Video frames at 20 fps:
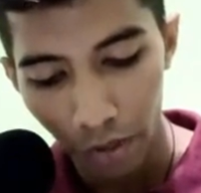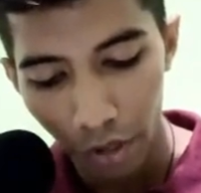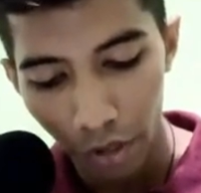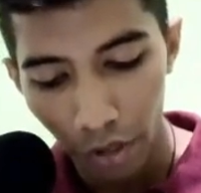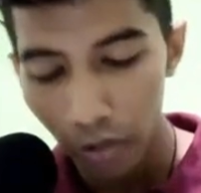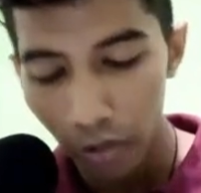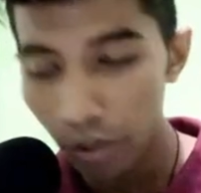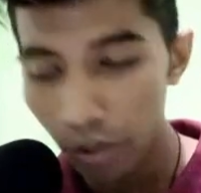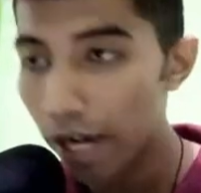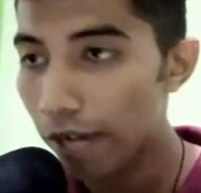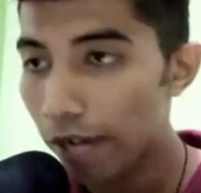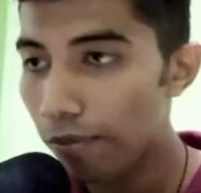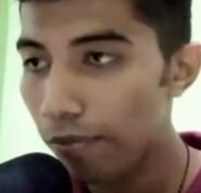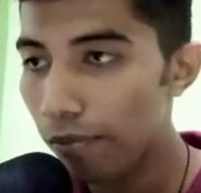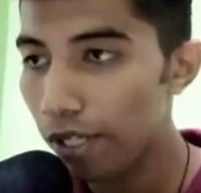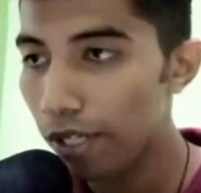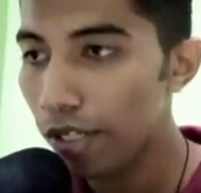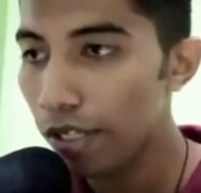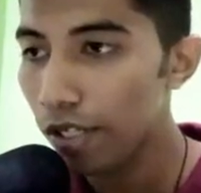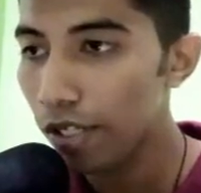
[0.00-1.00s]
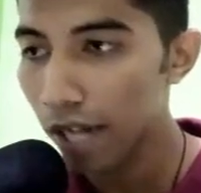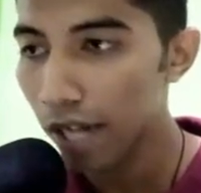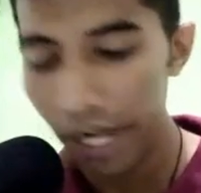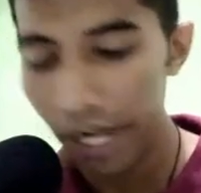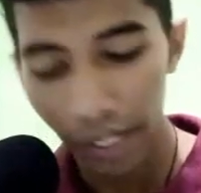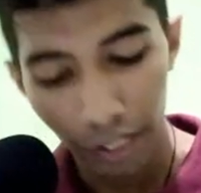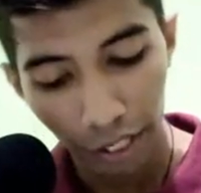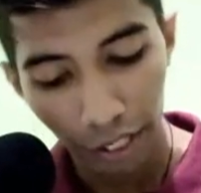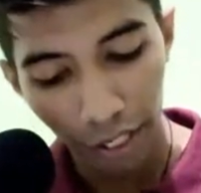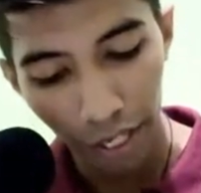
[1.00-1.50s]
So let me write
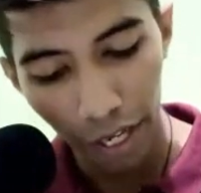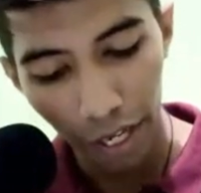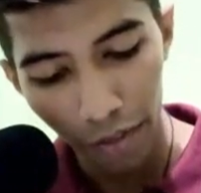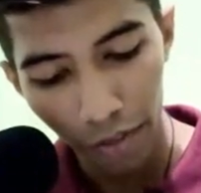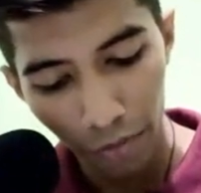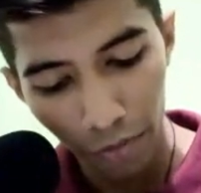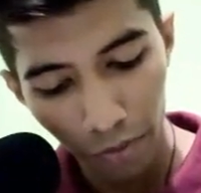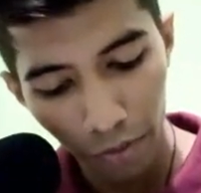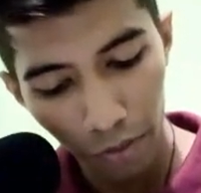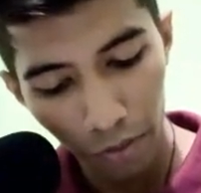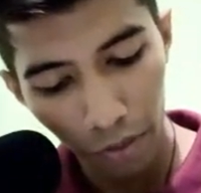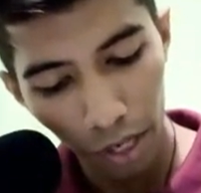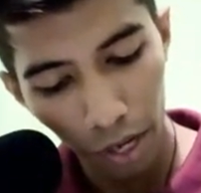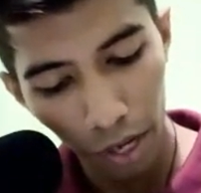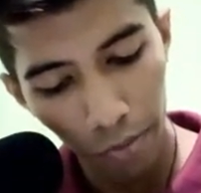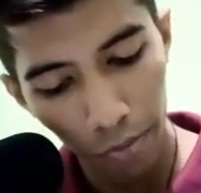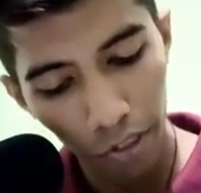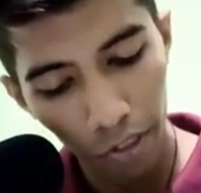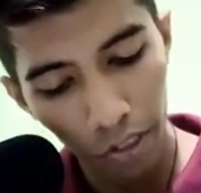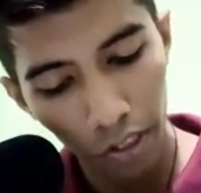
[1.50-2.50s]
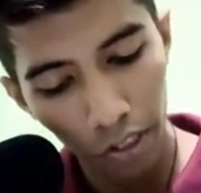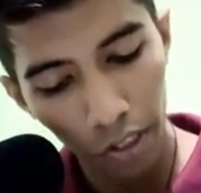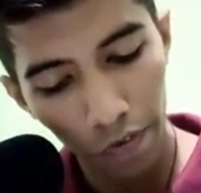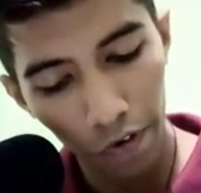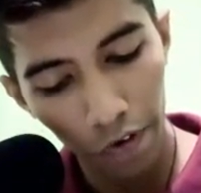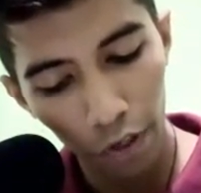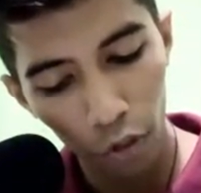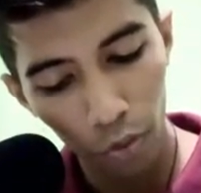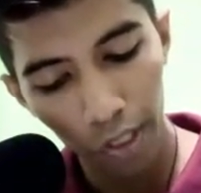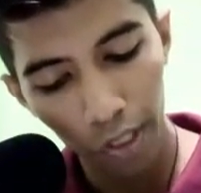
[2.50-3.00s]
here nums is given
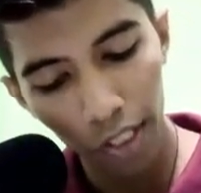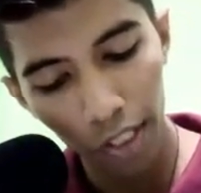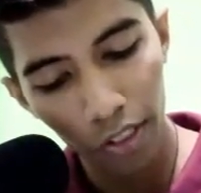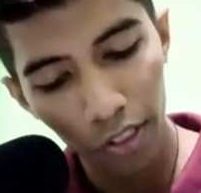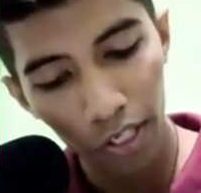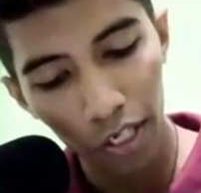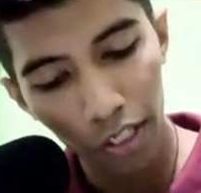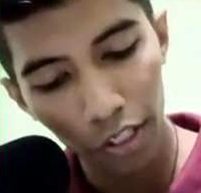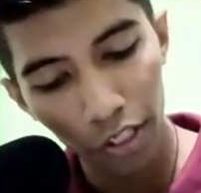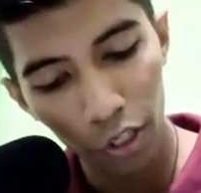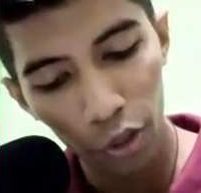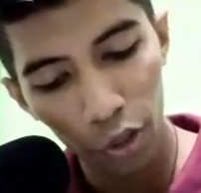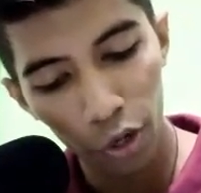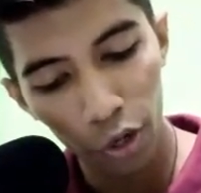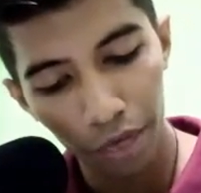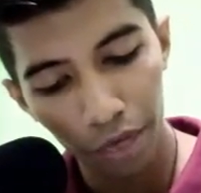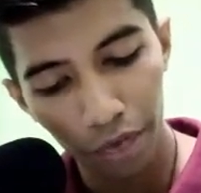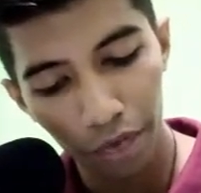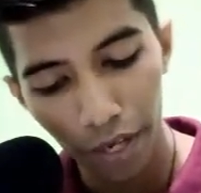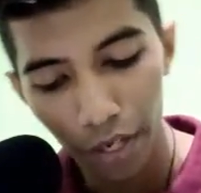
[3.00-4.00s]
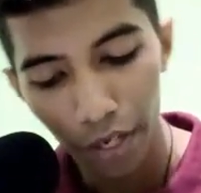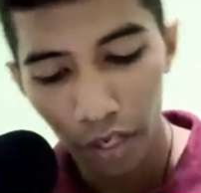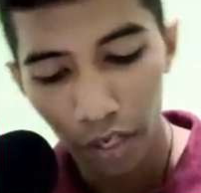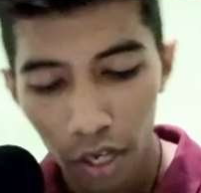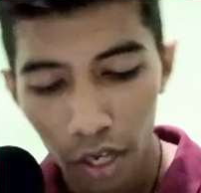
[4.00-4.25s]
to me as 3, 0 and 1.